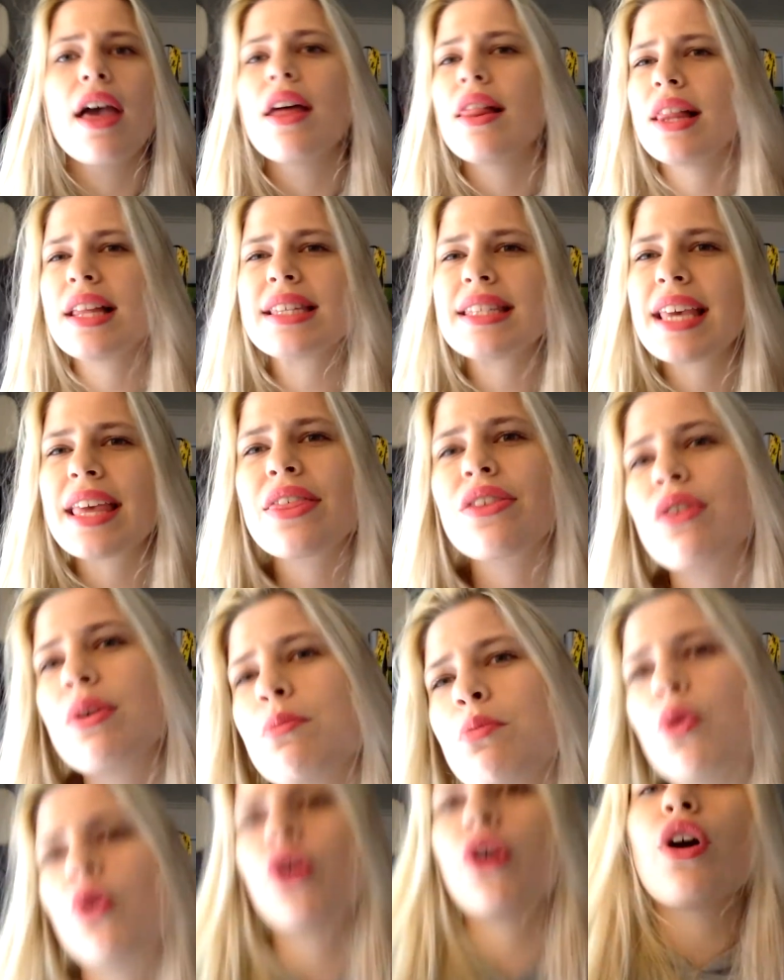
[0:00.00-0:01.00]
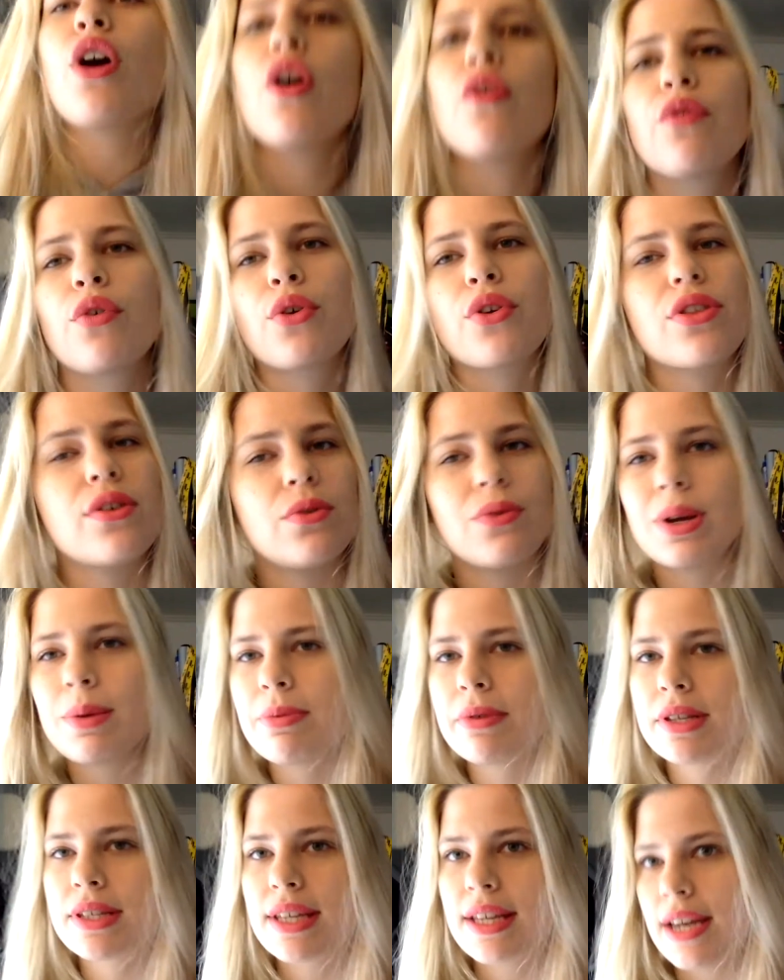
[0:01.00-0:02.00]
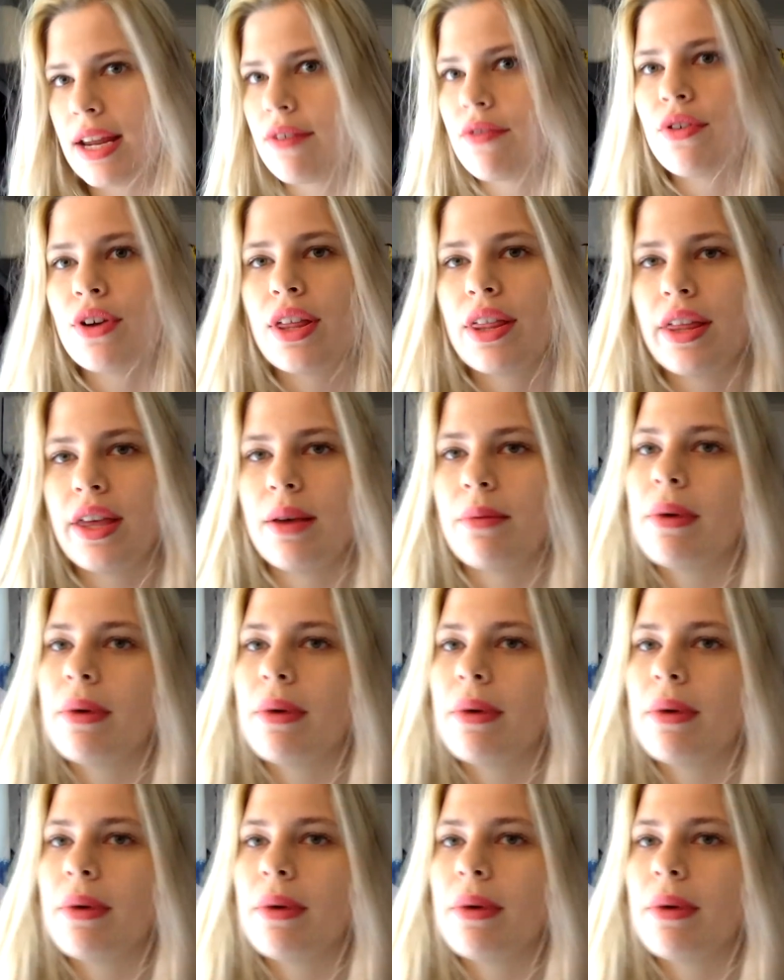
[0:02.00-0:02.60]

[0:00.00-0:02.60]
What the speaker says: 3 more for the ribbons and everything,